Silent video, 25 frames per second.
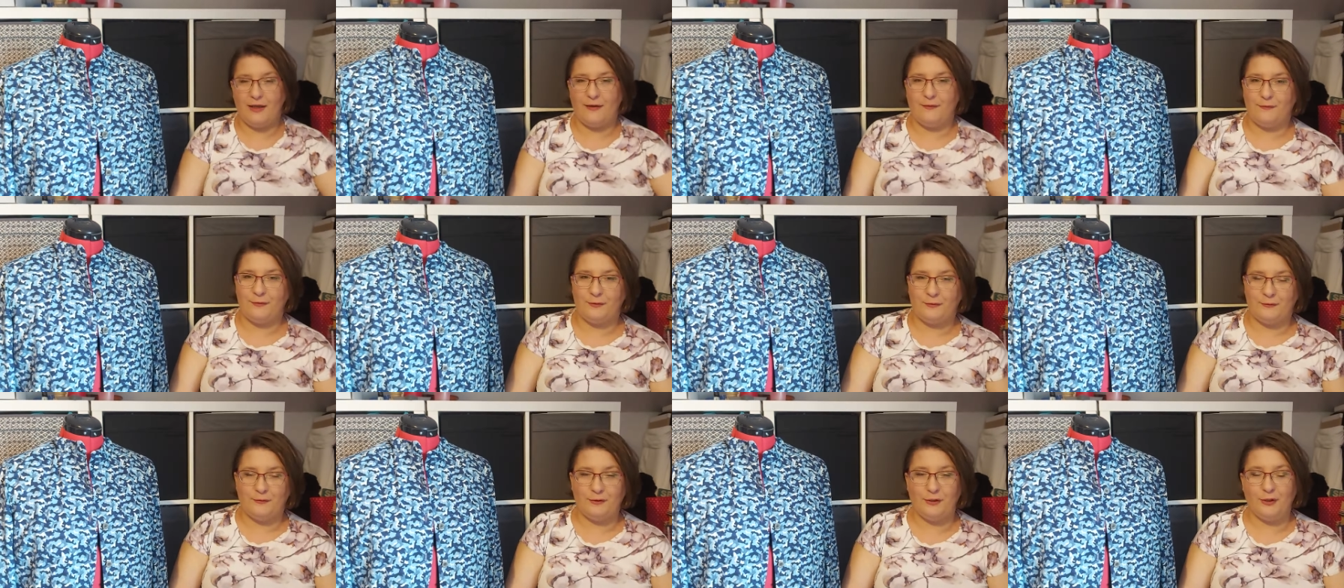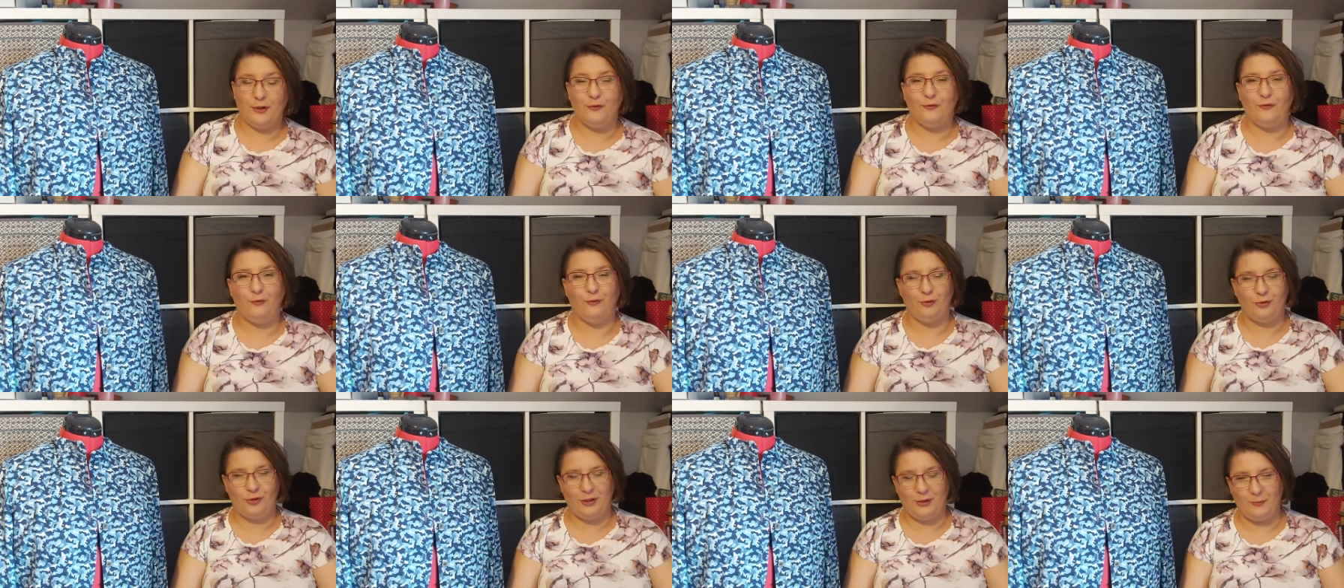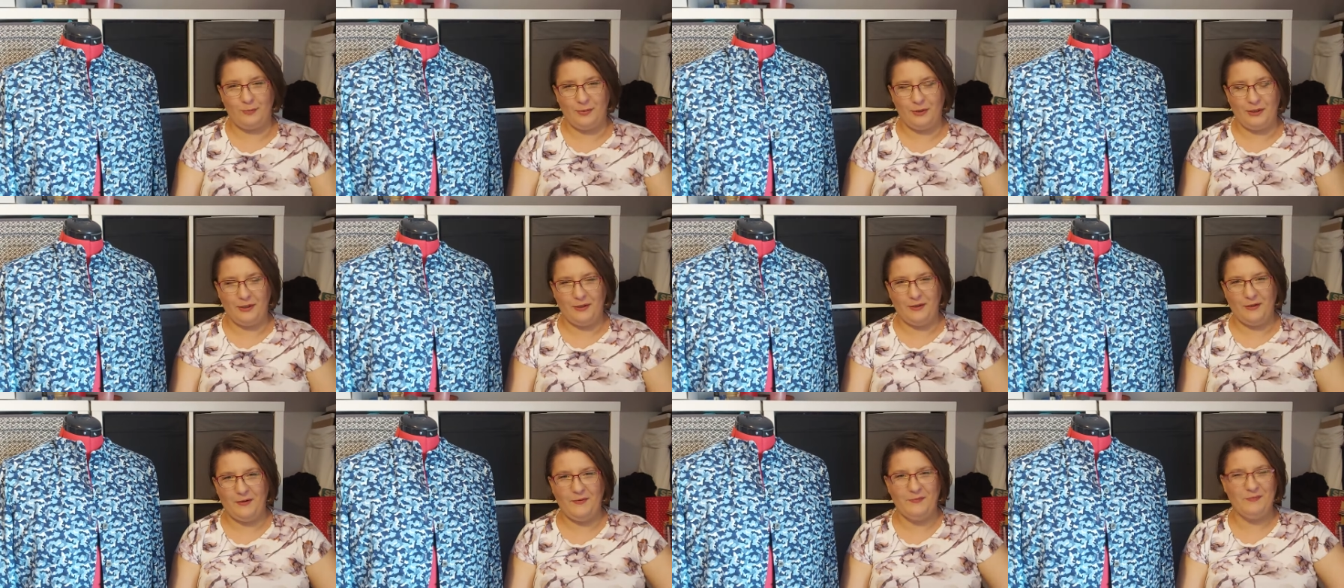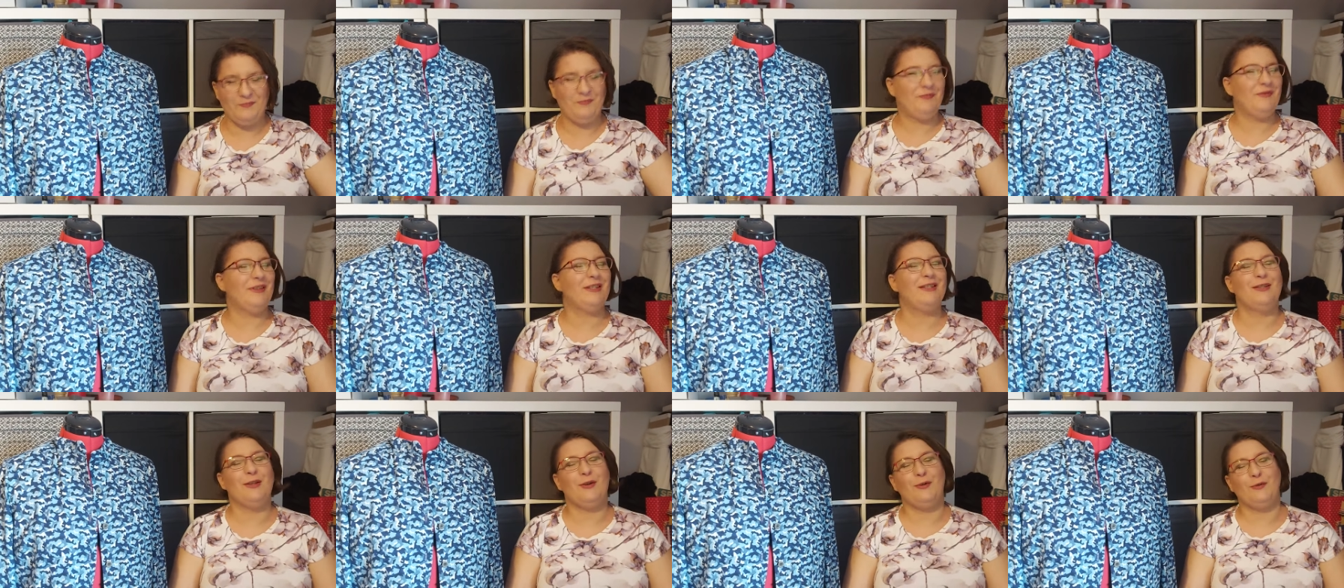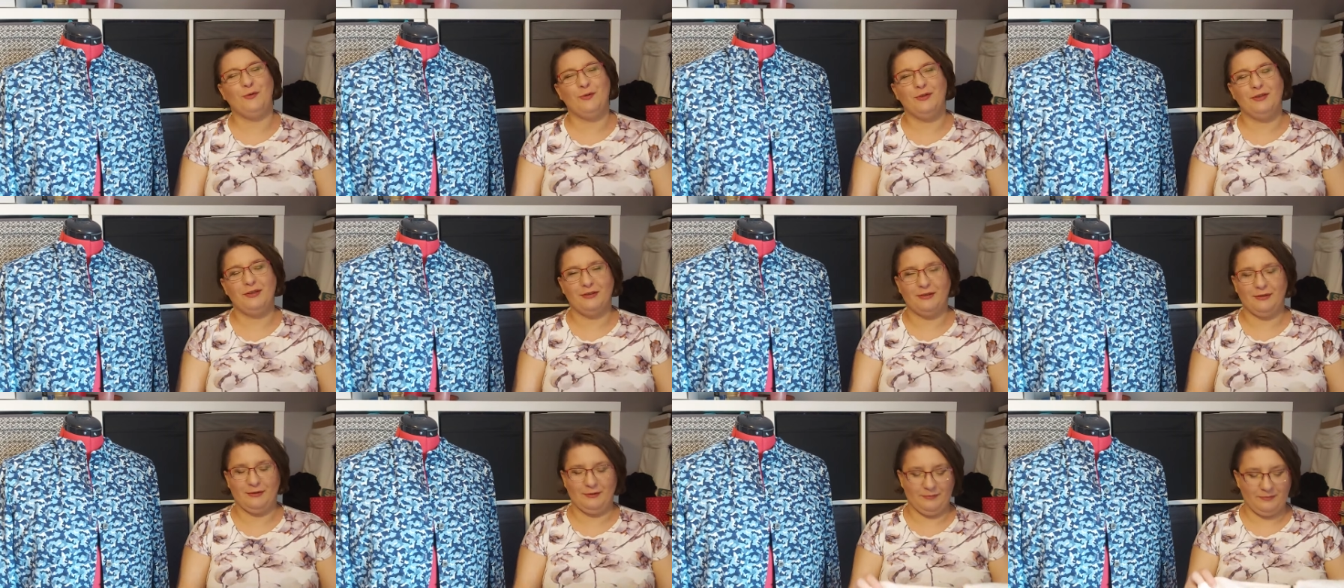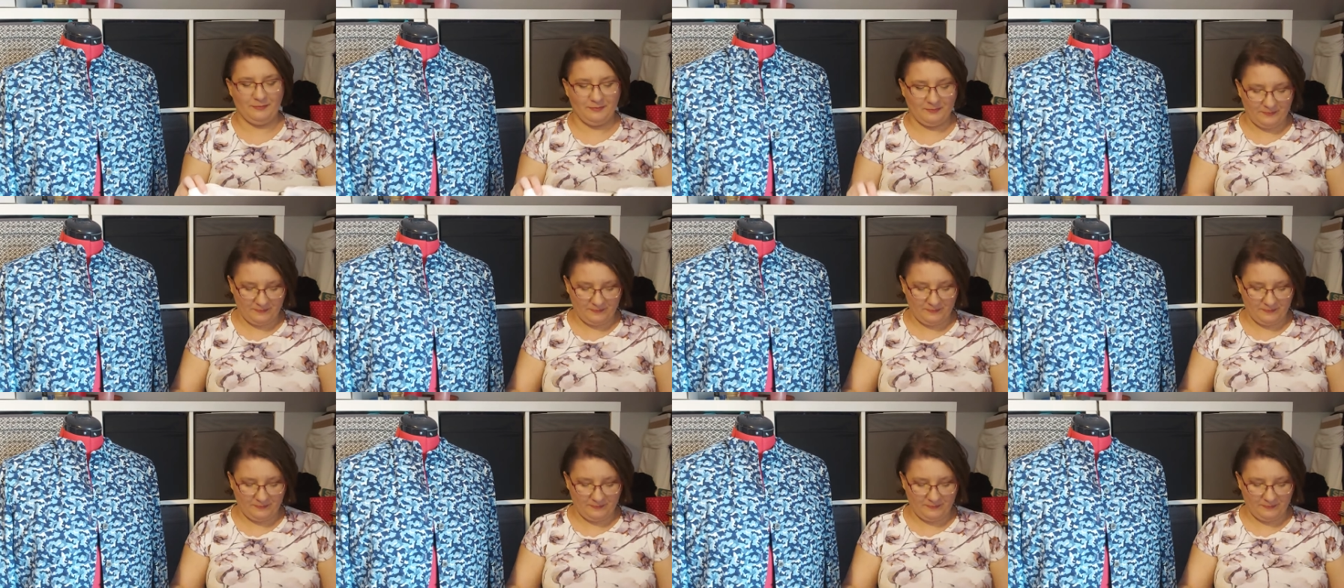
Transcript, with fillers: everything fuchsia pink so you know